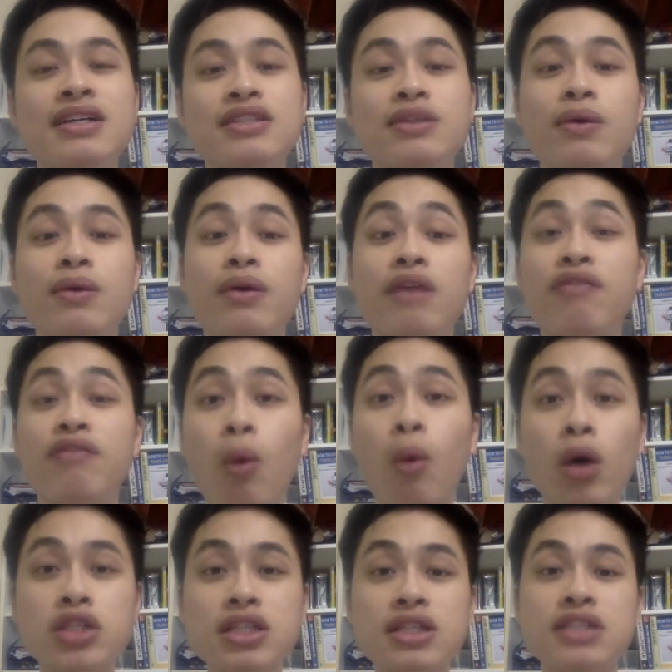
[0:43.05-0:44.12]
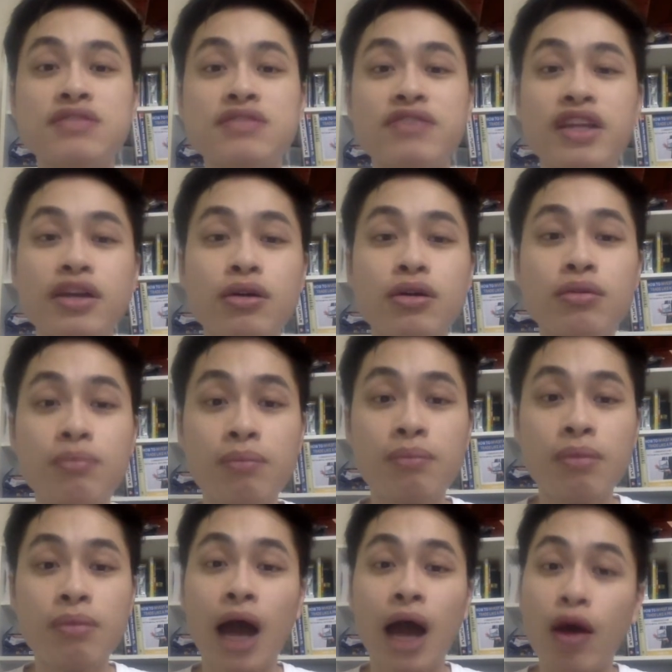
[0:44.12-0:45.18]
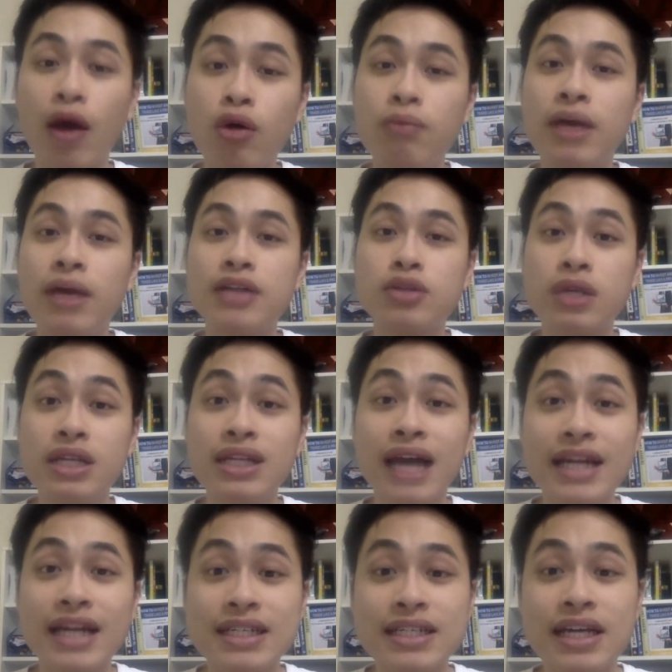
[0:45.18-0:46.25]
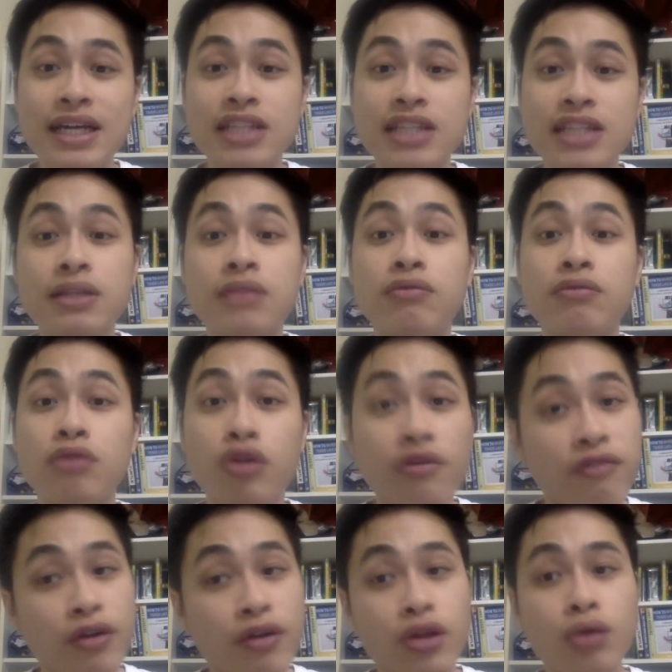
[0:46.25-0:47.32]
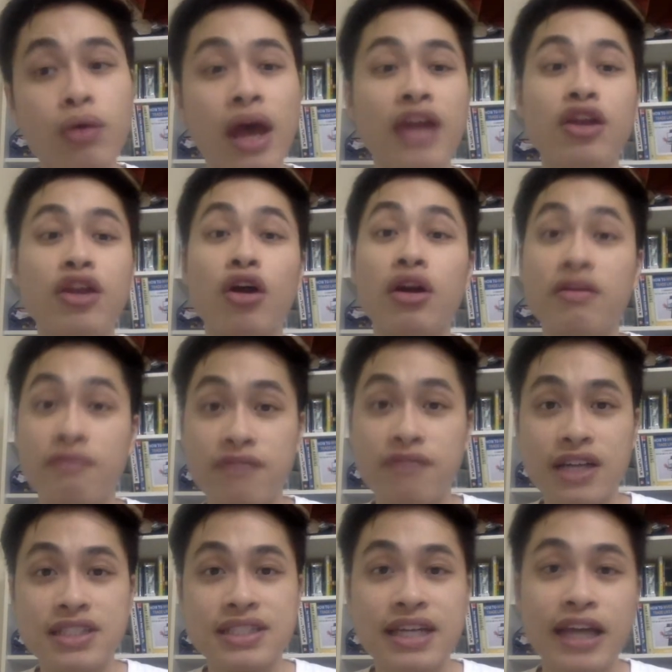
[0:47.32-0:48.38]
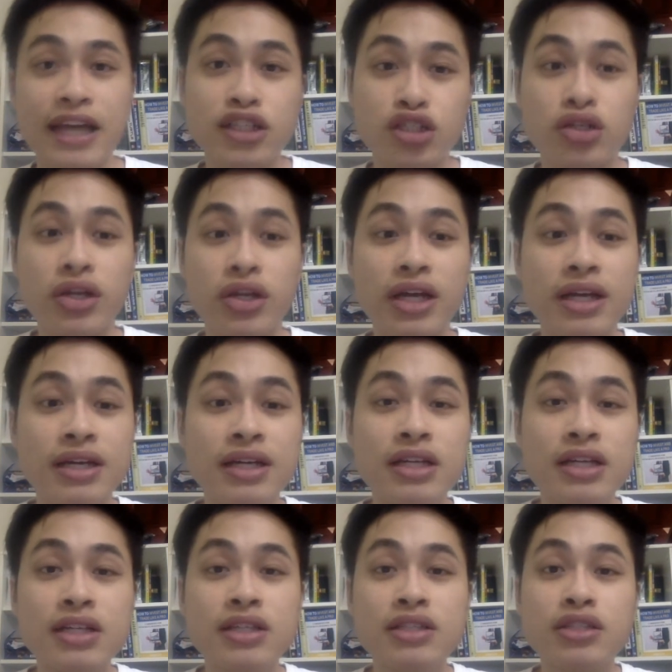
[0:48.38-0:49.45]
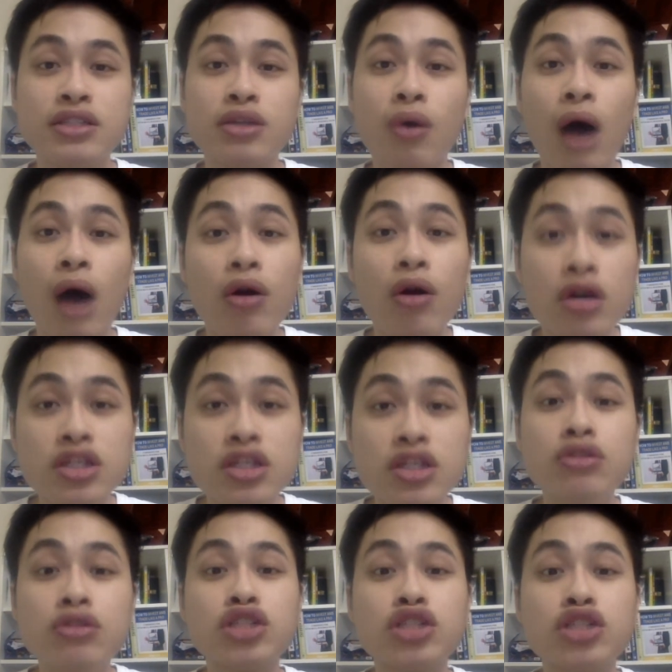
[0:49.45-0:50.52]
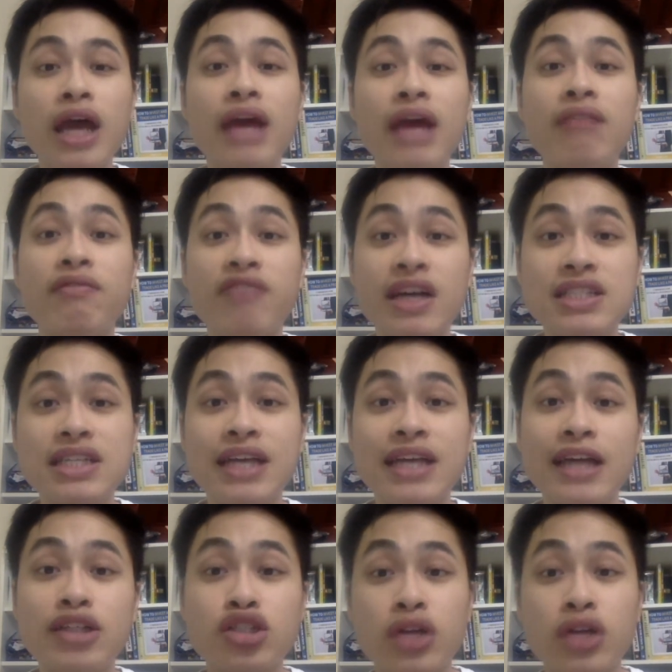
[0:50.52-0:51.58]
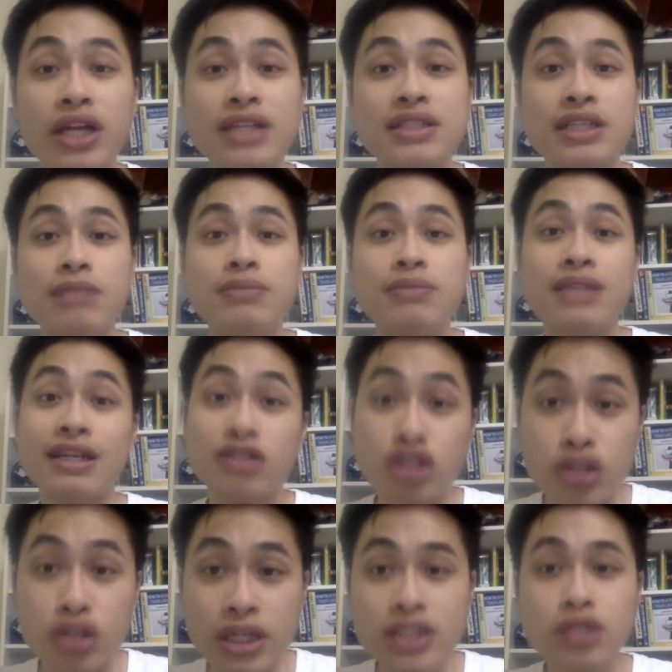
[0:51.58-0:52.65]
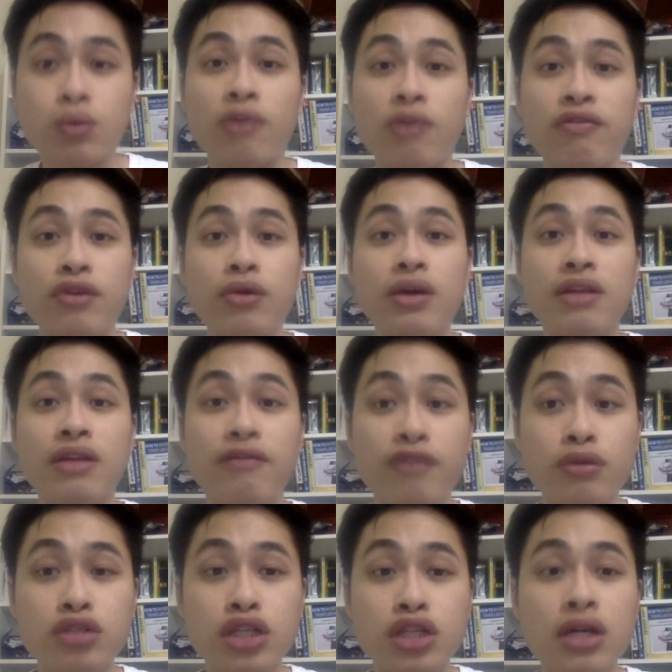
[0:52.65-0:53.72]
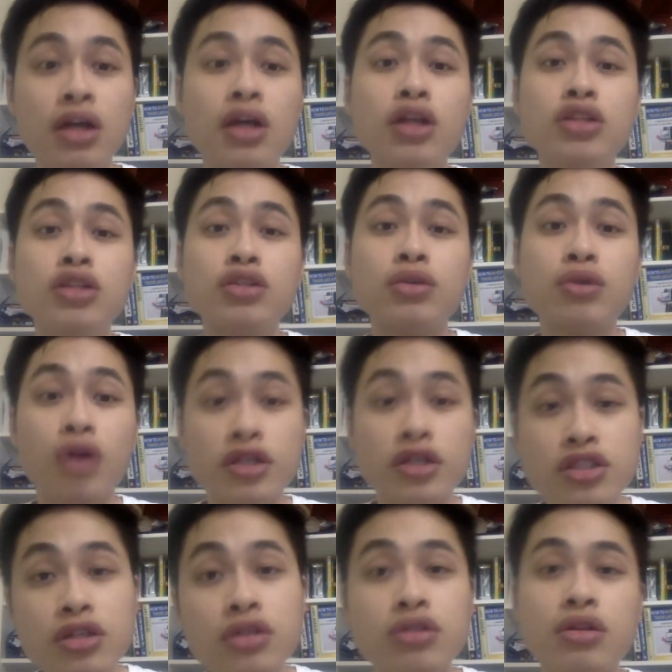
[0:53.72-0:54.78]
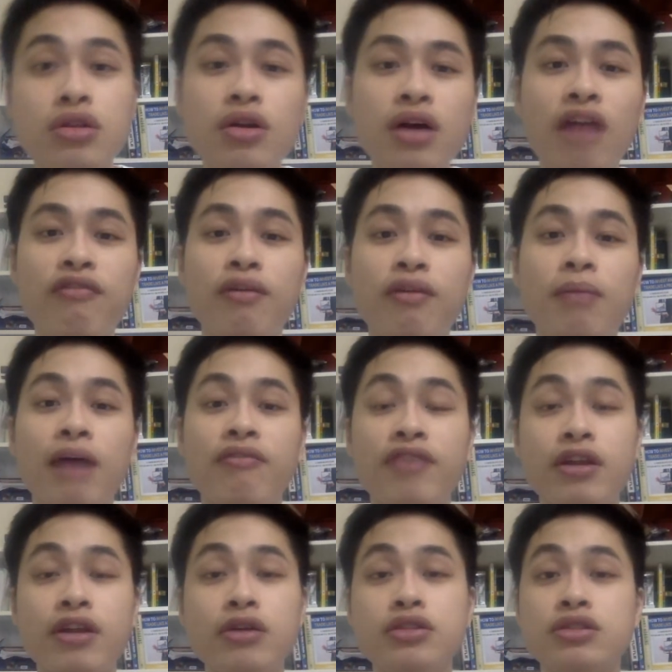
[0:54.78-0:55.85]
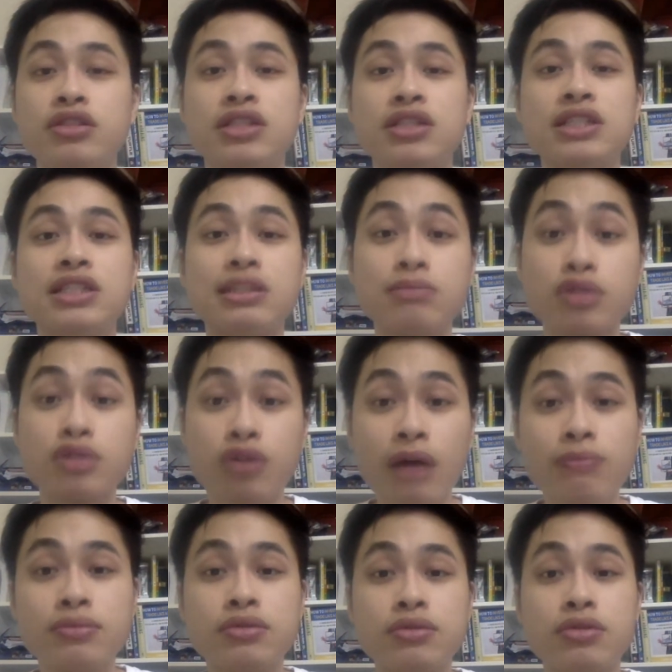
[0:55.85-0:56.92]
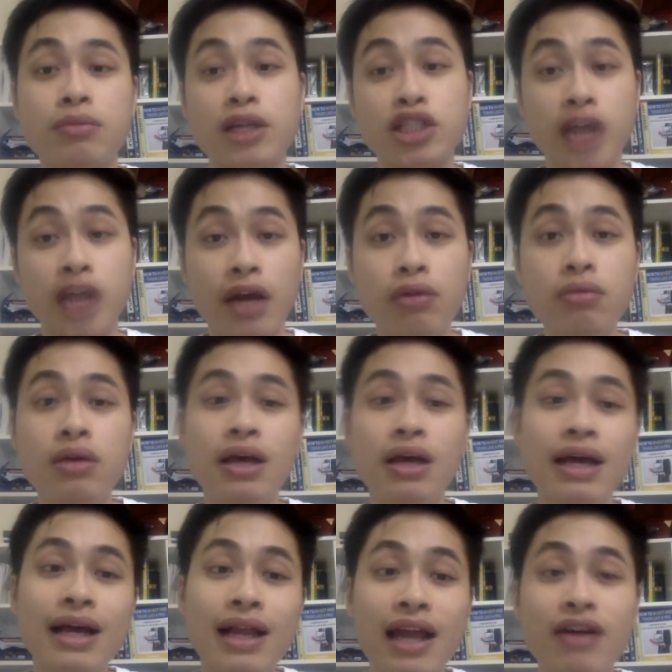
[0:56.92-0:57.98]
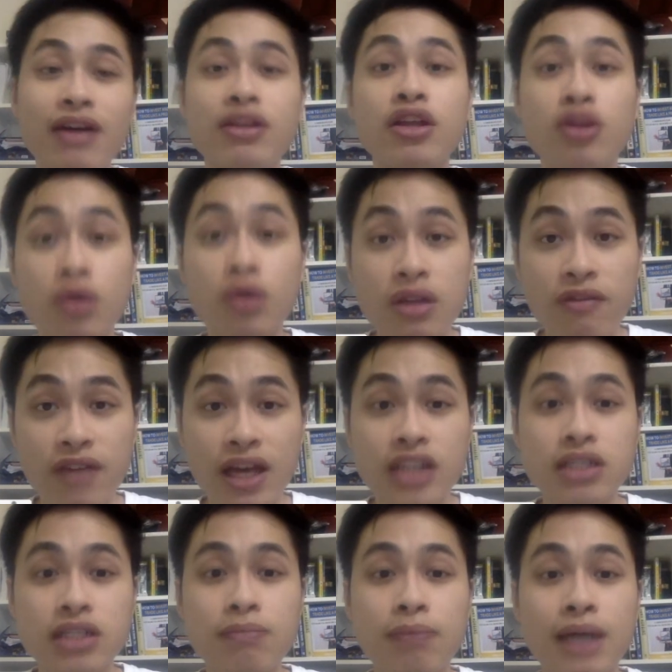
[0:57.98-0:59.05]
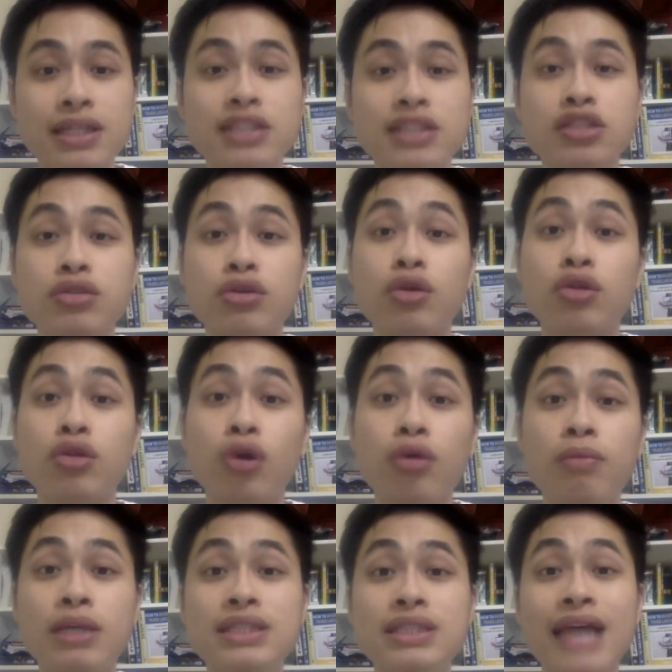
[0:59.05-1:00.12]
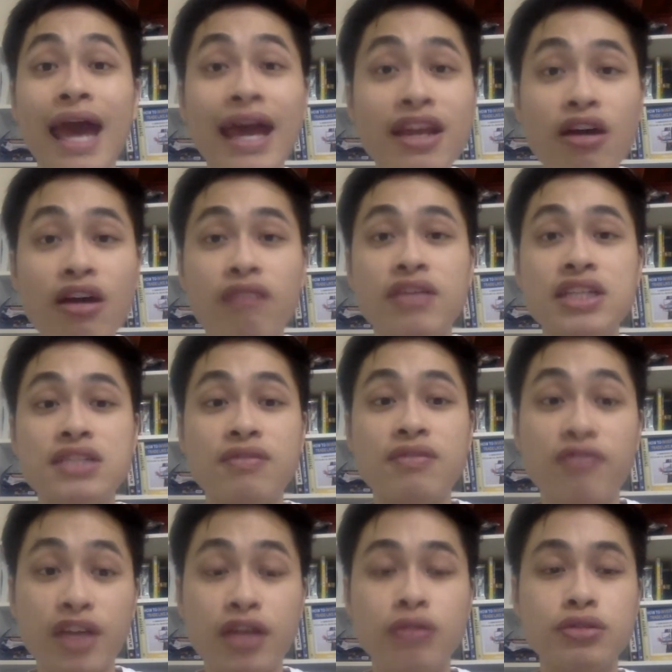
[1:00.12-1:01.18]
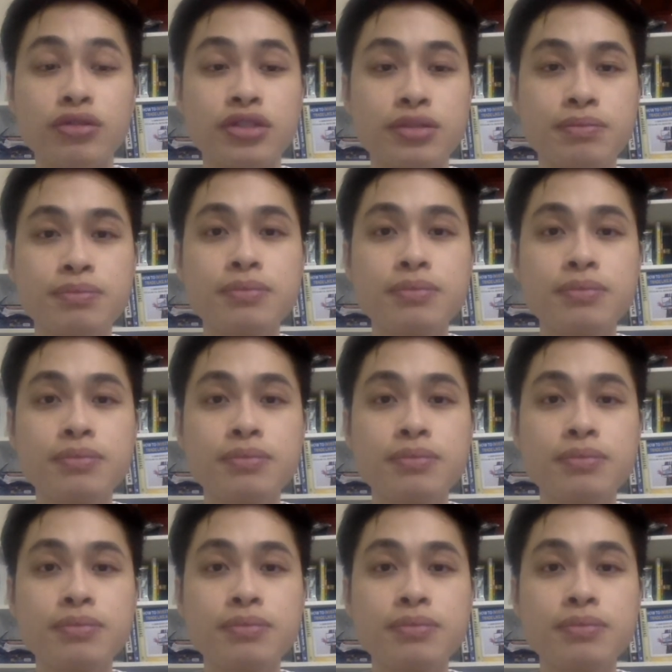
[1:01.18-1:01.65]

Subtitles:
So if you are watching this video, I hope that 2019 has been good for you and your investing and trading. So I'll continue to share investing and trading tips and tricks with you in the future. So continue to look out for my videos, so just subscribe to my channel, click on the notification button so you don't miss any of these videos.